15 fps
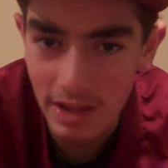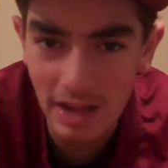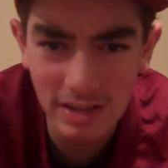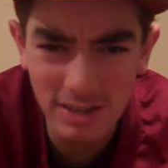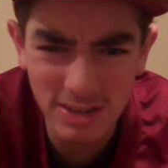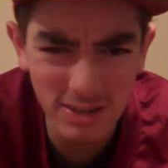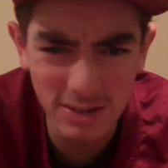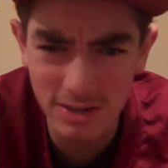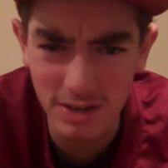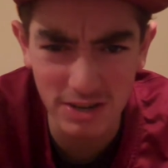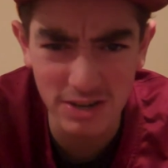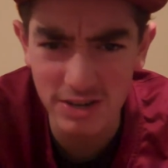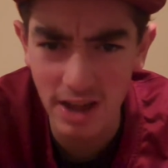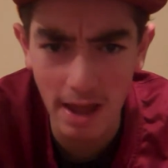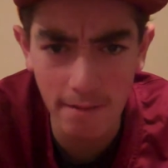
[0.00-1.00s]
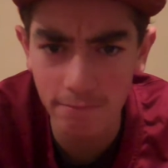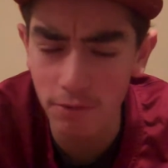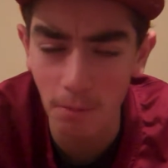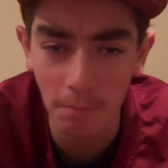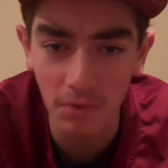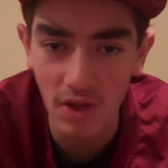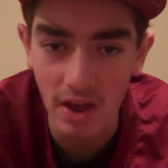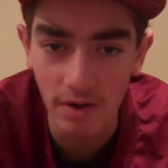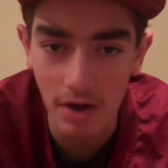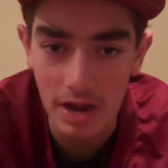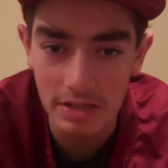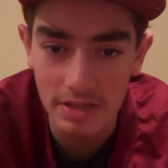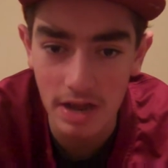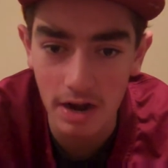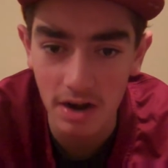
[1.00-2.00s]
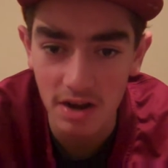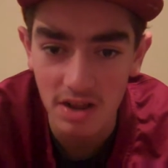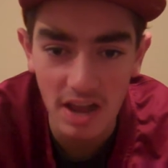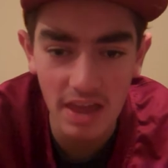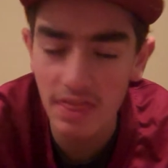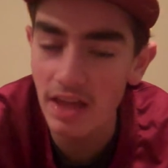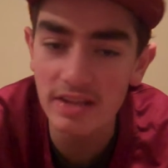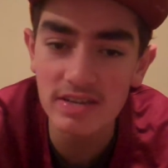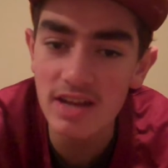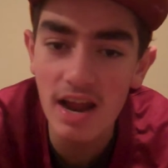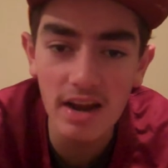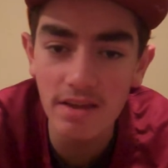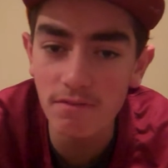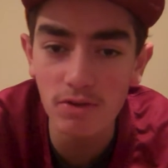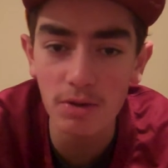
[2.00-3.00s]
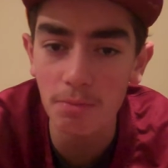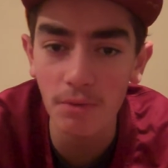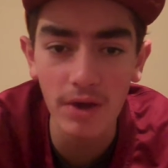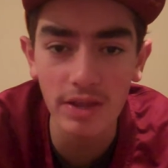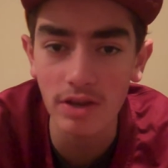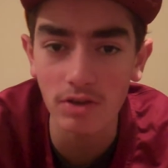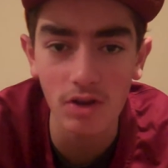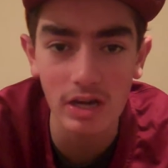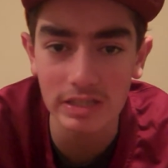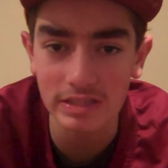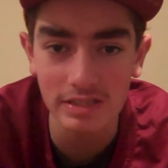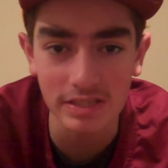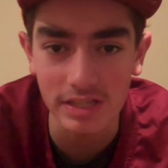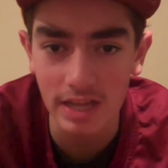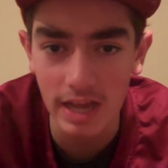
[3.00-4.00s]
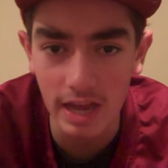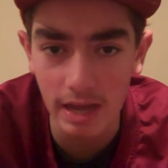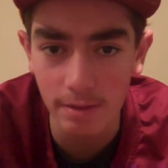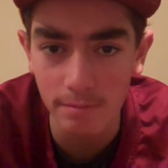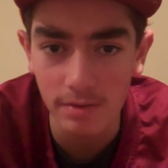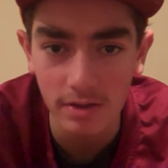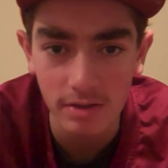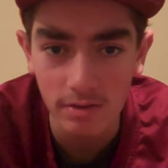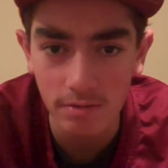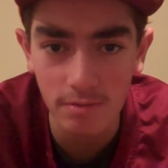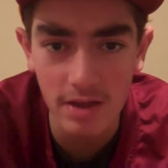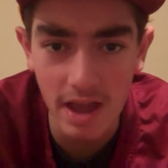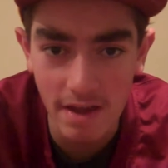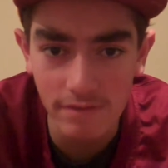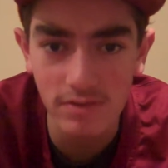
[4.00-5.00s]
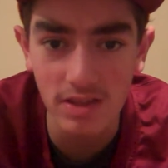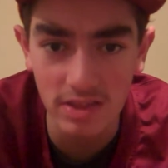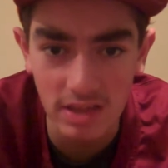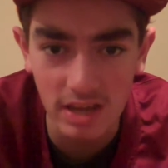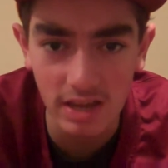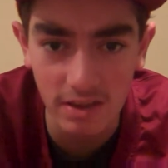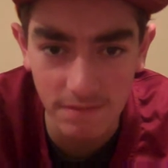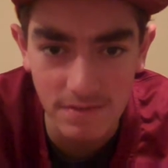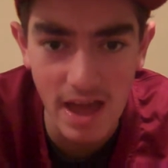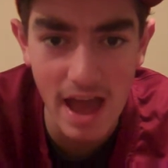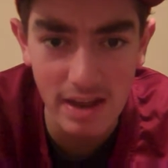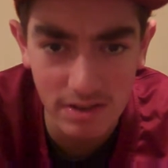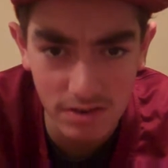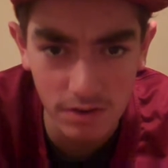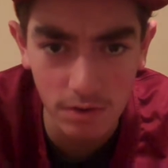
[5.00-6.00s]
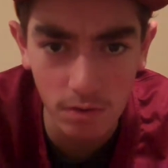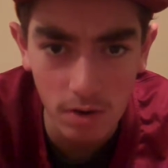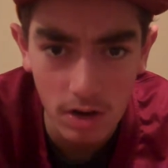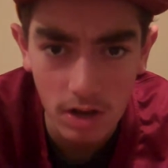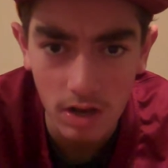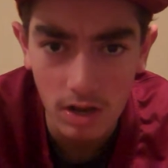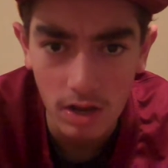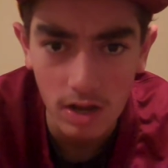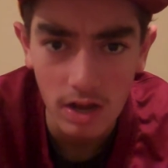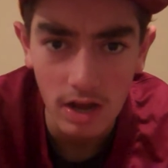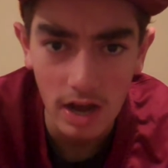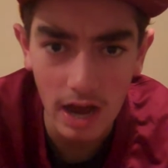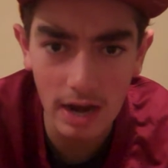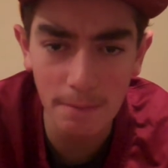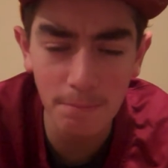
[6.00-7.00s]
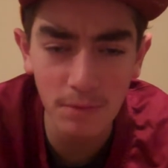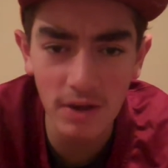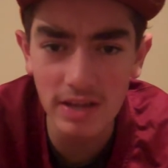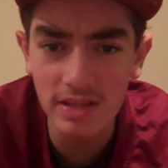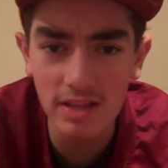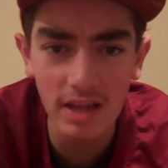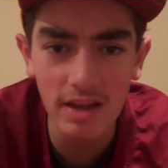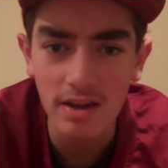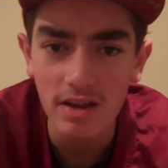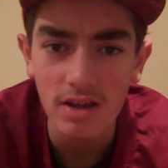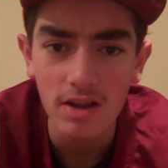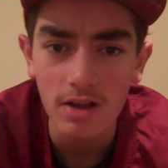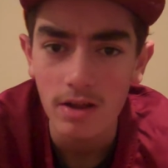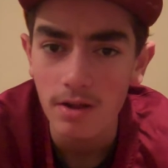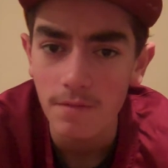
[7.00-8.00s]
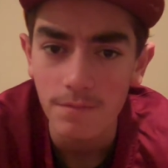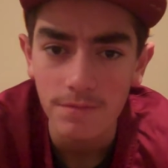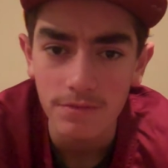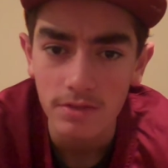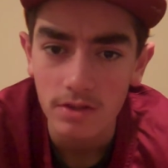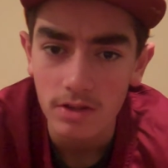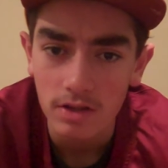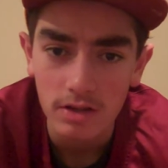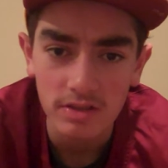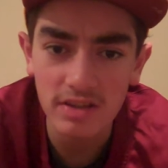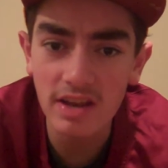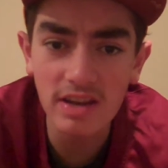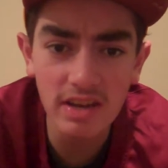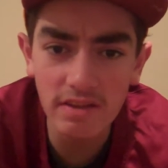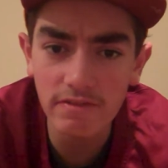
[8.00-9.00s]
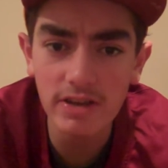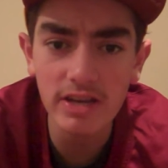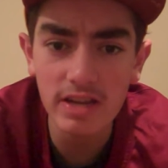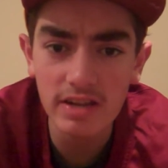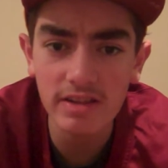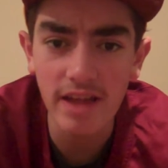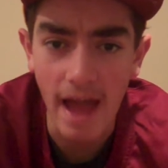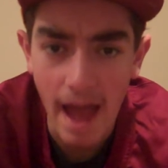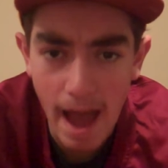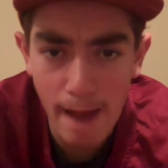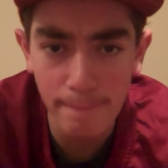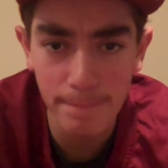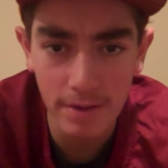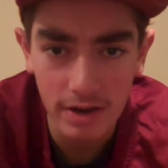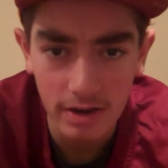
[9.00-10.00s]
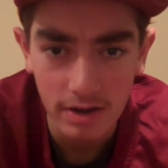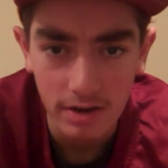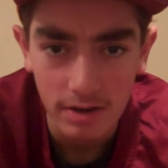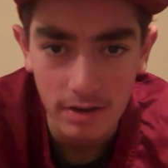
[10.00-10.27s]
That's just a shameful play right there. And that's not even the play that lost us the game. We have to think of that too. On a play that didn't even need to happen,